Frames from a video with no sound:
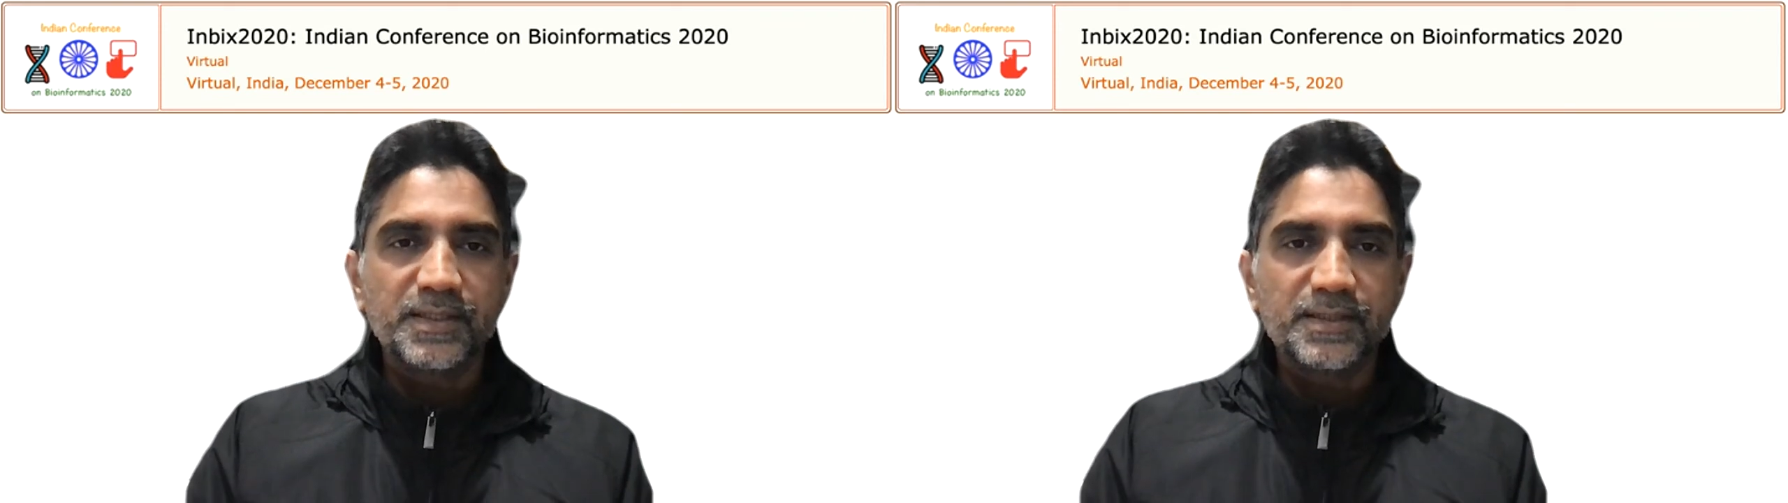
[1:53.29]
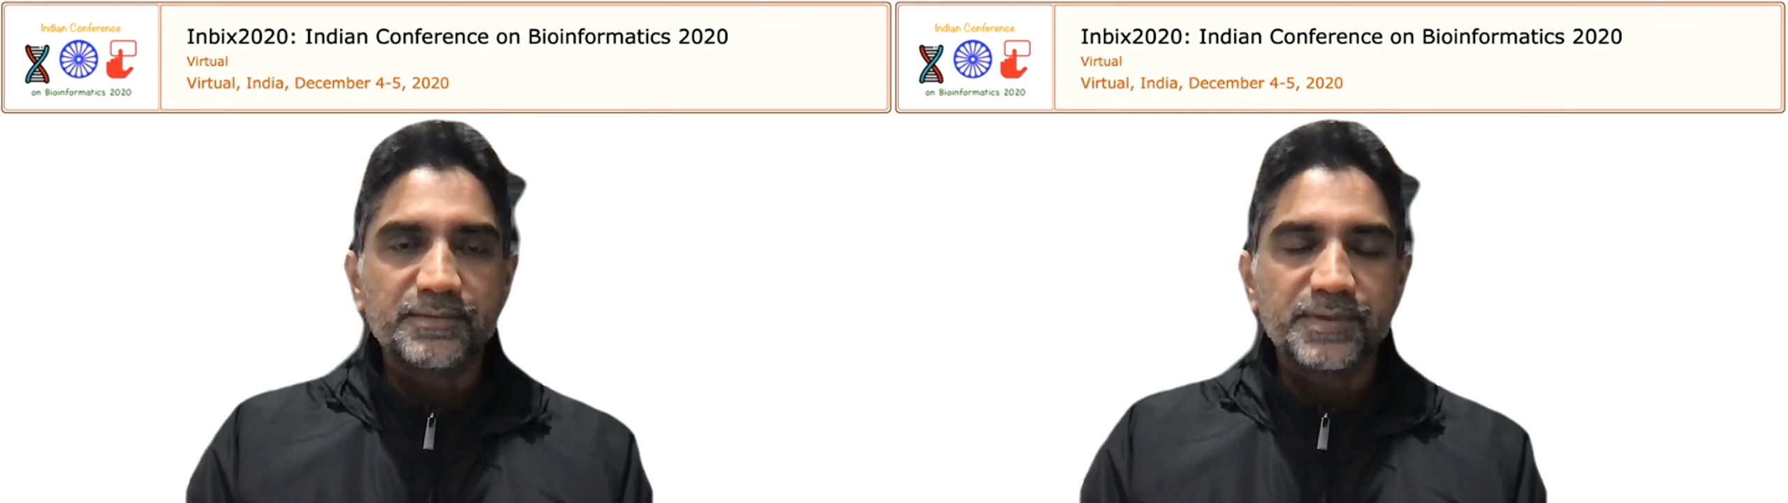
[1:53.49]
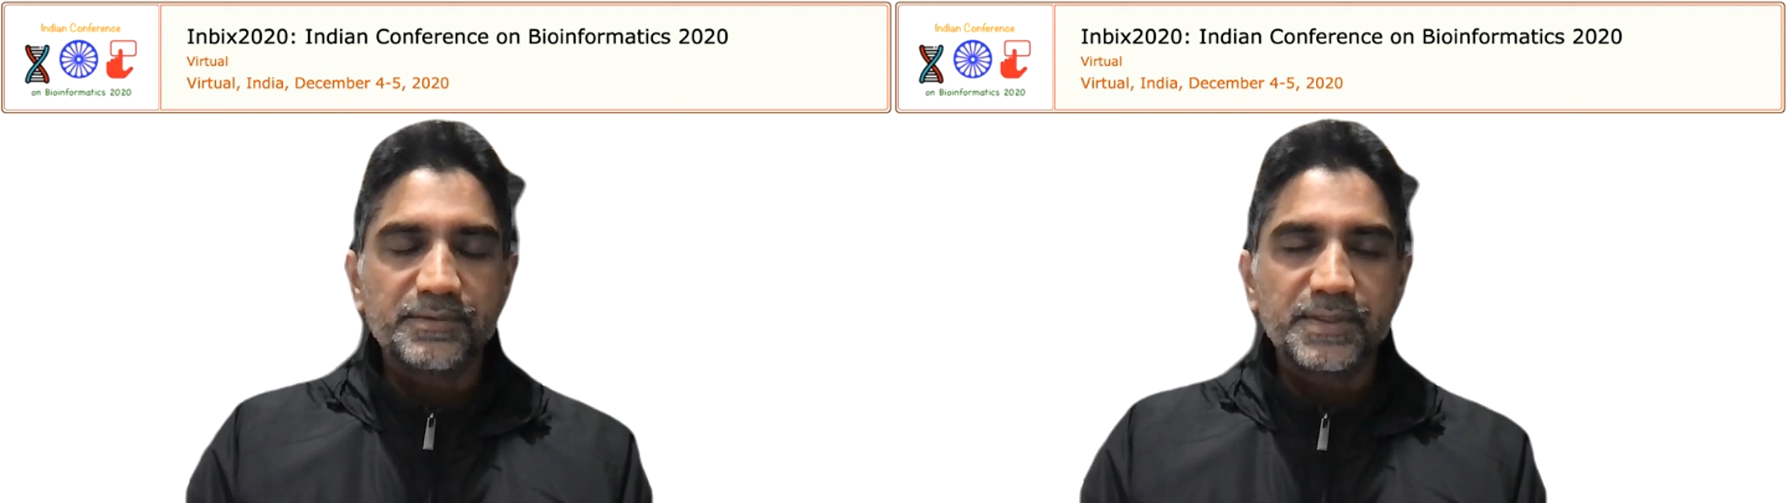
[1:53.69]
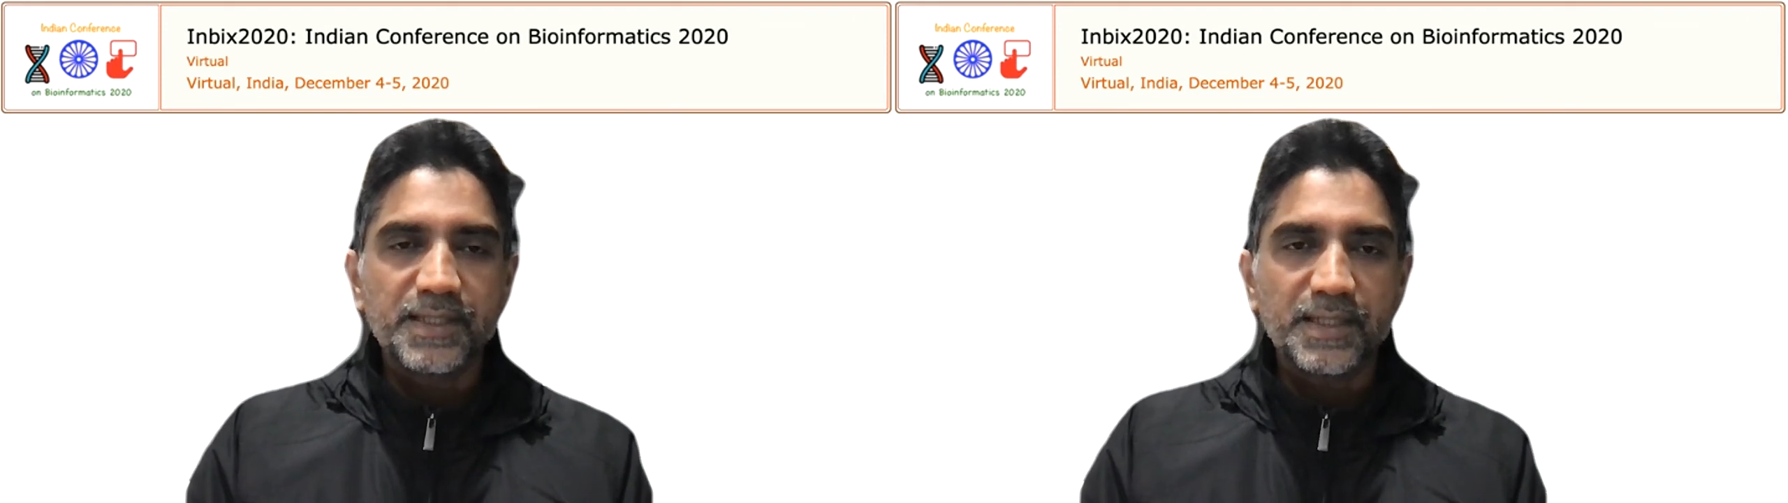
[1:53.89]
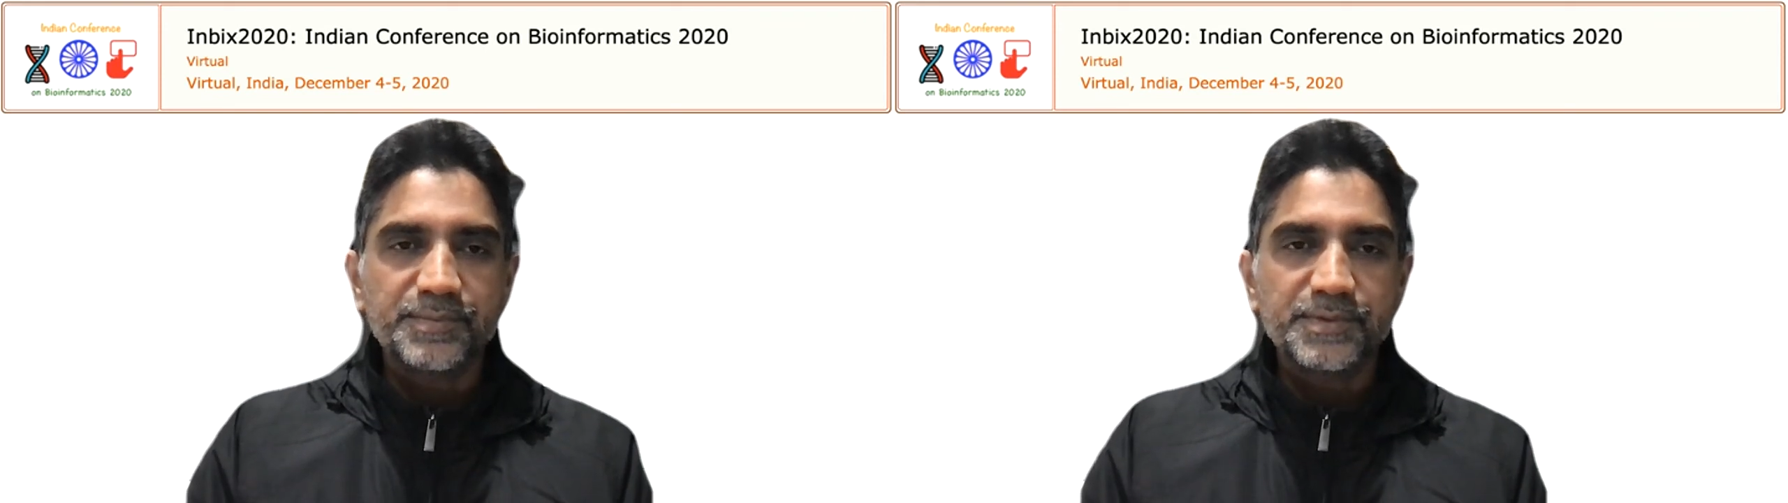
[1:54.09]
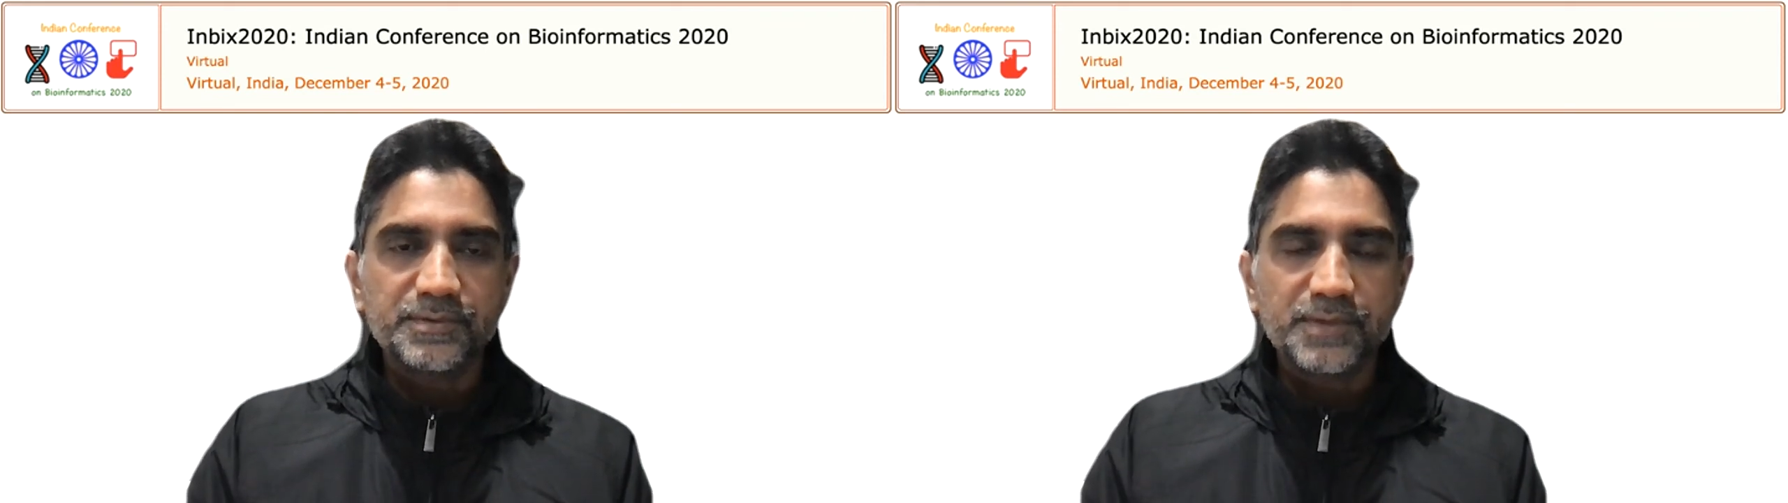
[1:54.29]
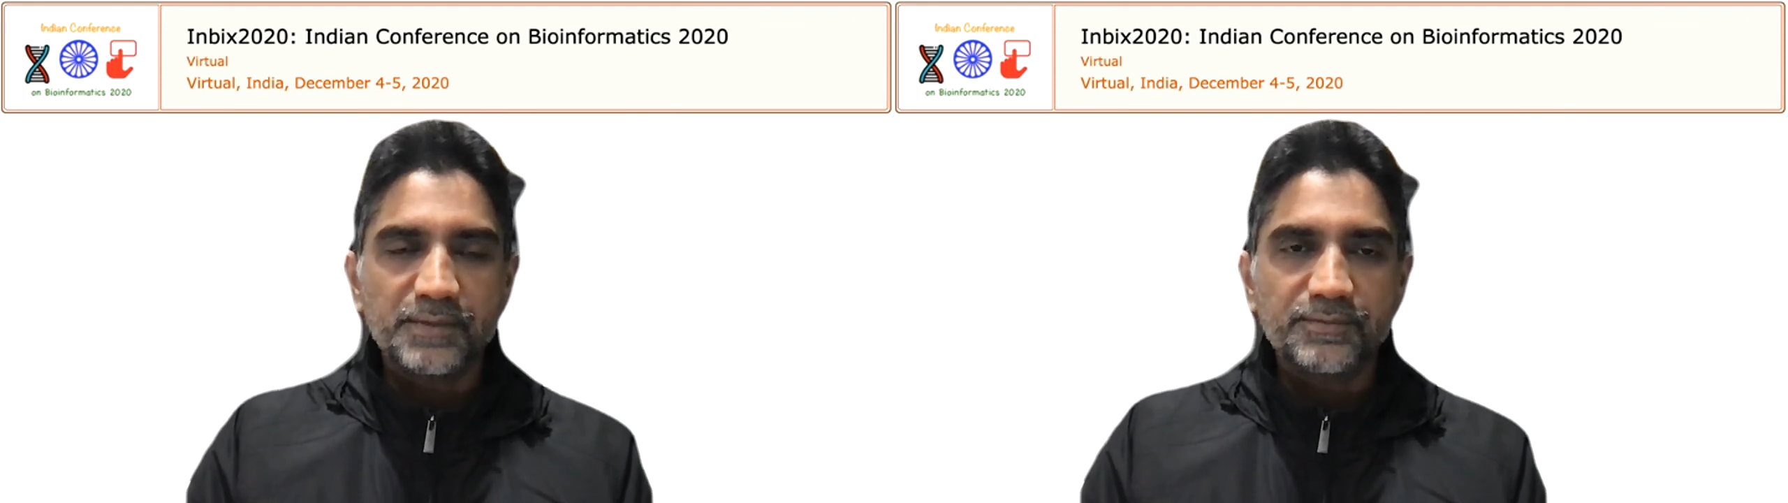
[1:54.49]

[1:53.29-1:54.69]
And we're really happy to have